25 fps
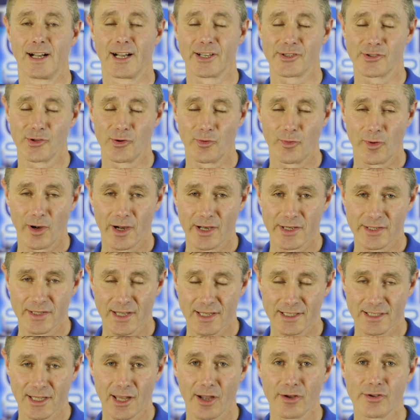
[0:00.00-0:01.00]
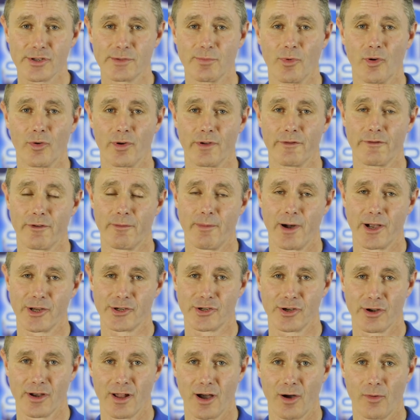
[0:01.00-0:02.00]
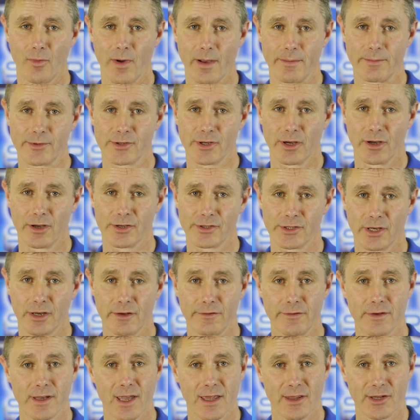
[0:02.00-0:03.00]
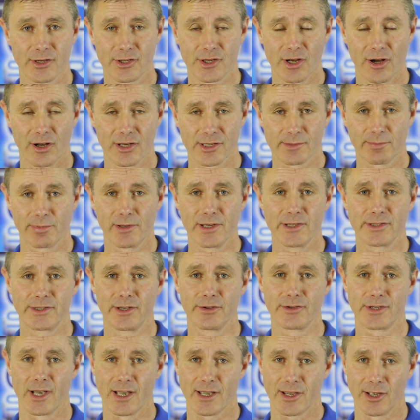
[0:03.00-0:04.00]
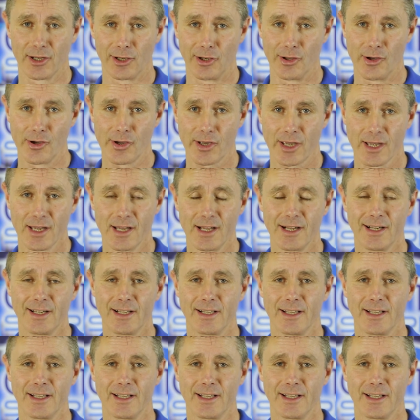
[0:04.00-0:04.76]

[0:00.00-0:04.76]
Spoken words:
As always, there's loads more information on our website, so if you get the chance, please do take a look.